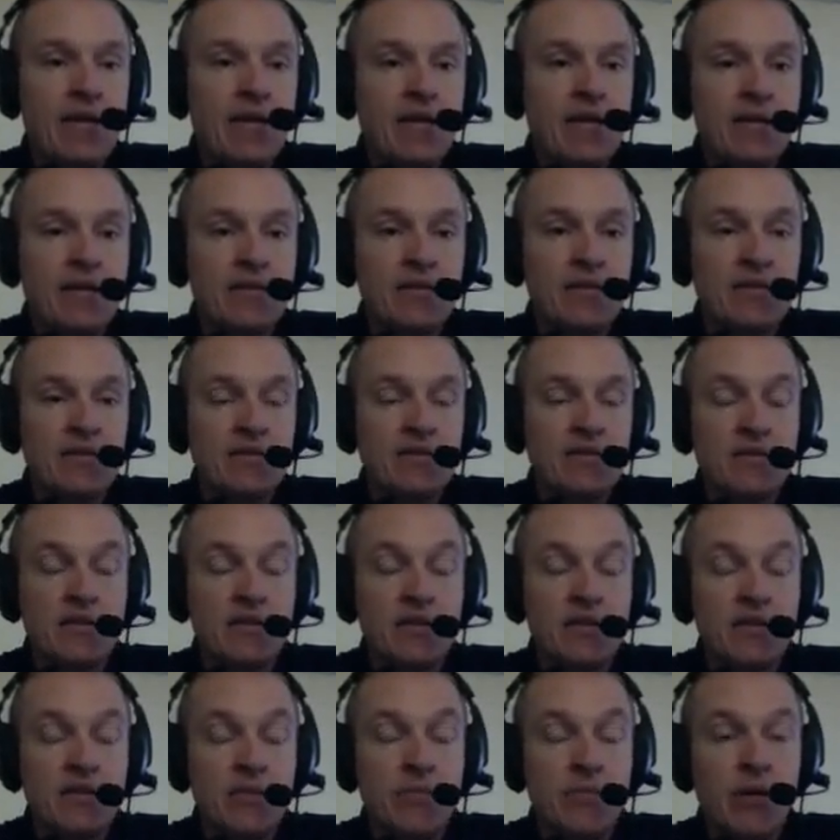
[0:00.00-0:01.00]
or
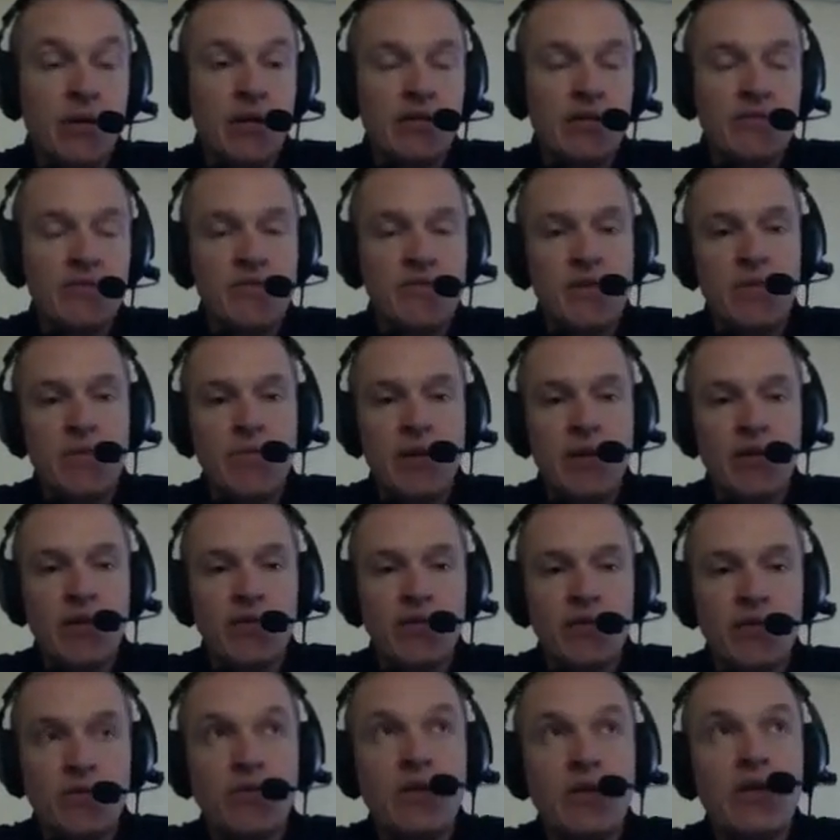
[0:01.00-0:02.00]
click the bars for the
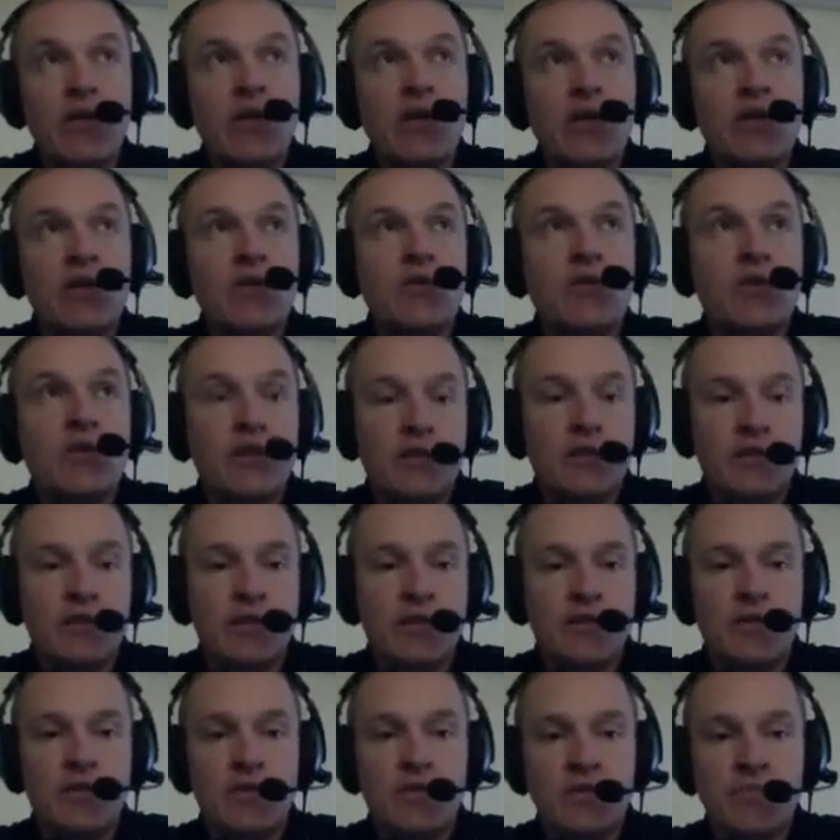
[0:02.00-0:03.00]
menu, you can
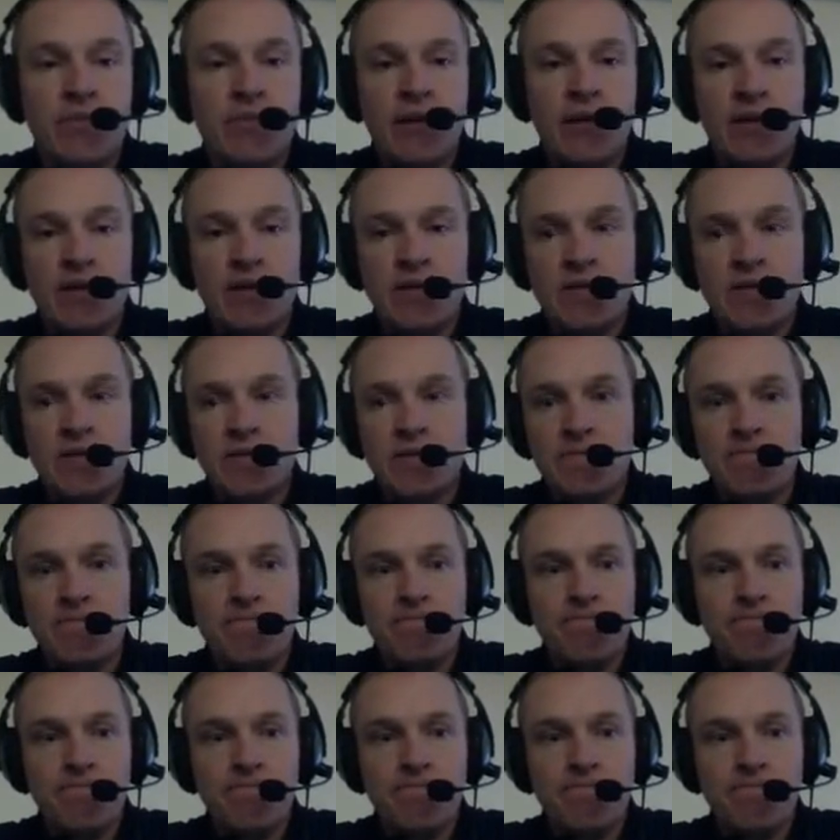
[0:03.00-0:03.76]
click those bars